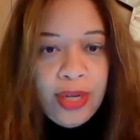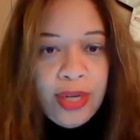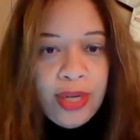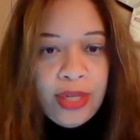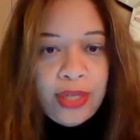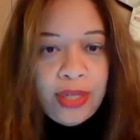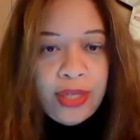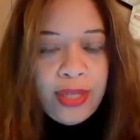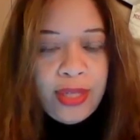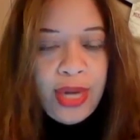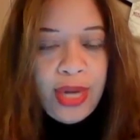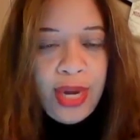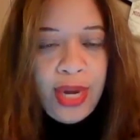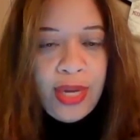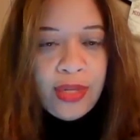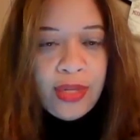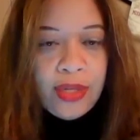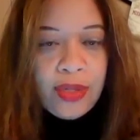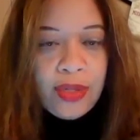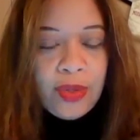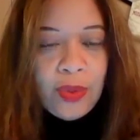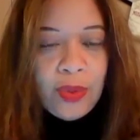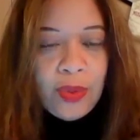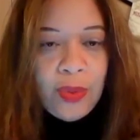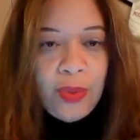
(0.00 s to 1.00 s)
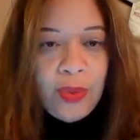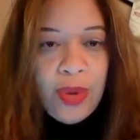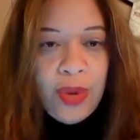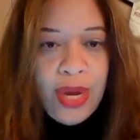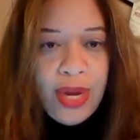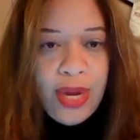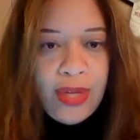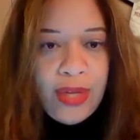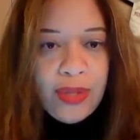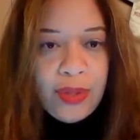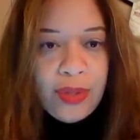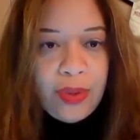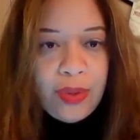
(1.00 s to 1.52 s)
states when
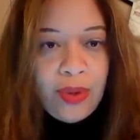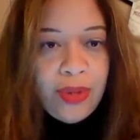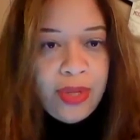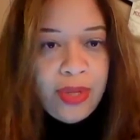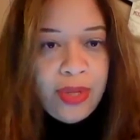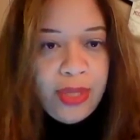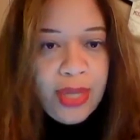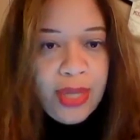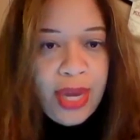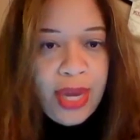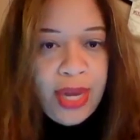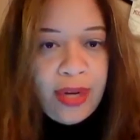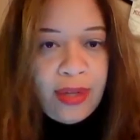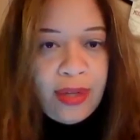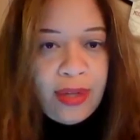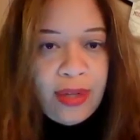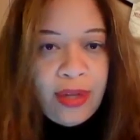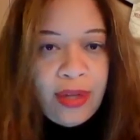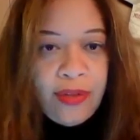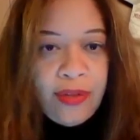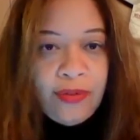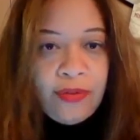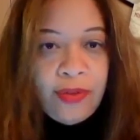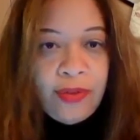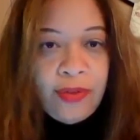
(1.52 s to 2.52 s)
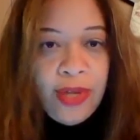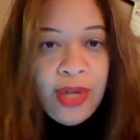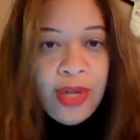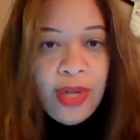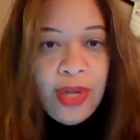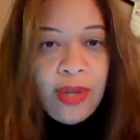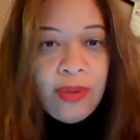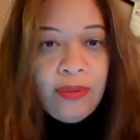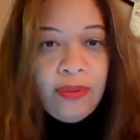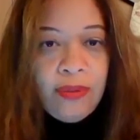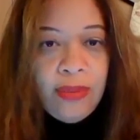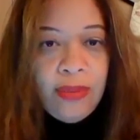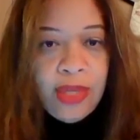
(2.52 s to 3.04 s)
I took on the title of
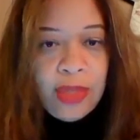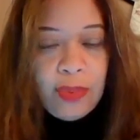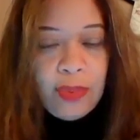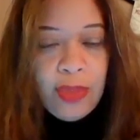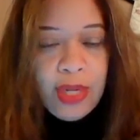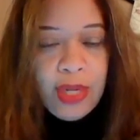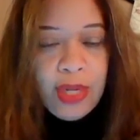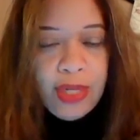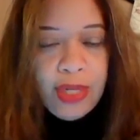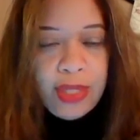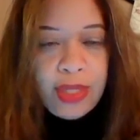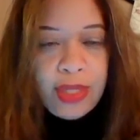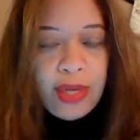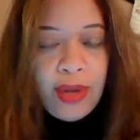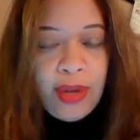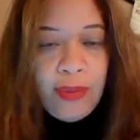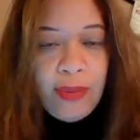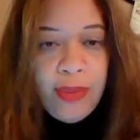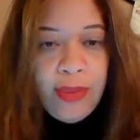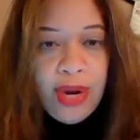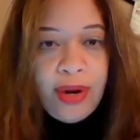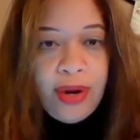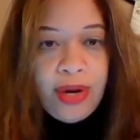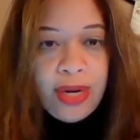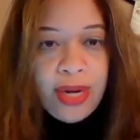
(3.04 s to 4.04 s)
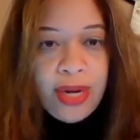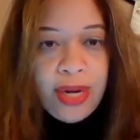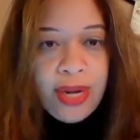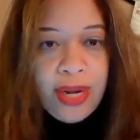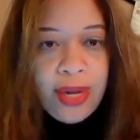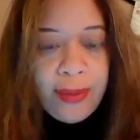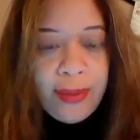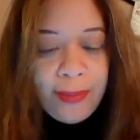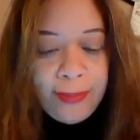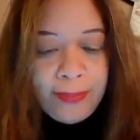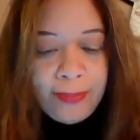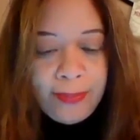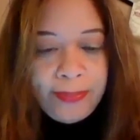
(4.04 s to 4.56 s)
Miss Plus
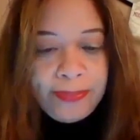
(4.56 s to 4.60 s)
America.